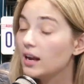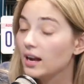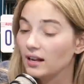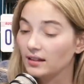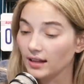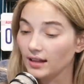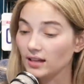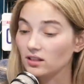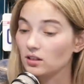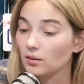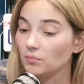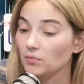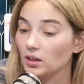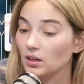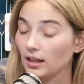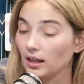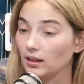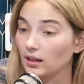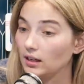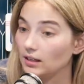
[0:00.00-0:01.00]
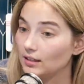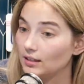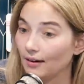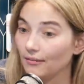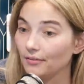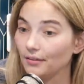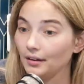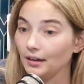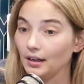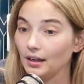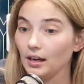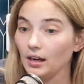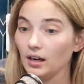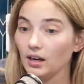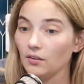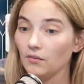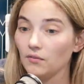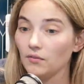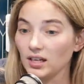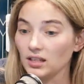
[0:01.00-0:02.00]
And that's something that they definitely
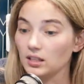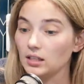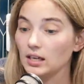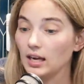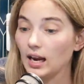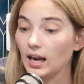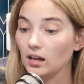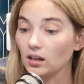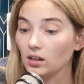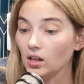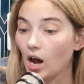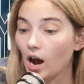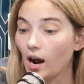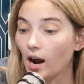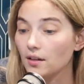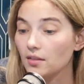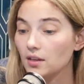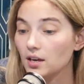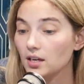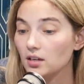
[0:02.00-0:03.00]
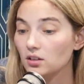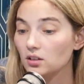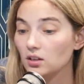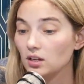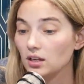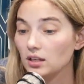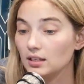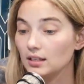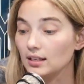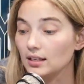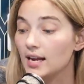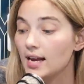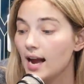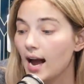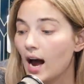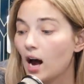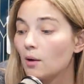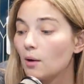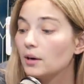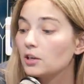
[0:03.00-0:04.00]
investigate a lot in this, is
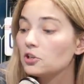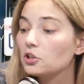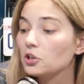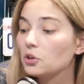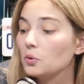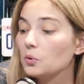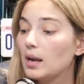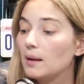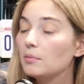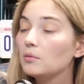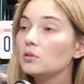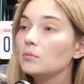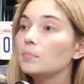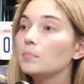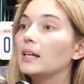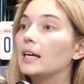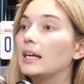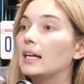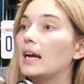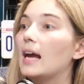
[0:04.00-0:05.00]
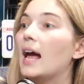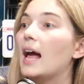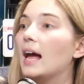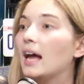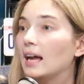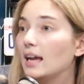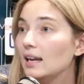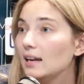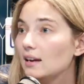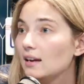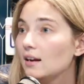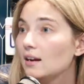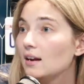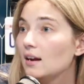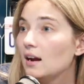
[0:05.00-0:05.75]
how much are you able to plan ahead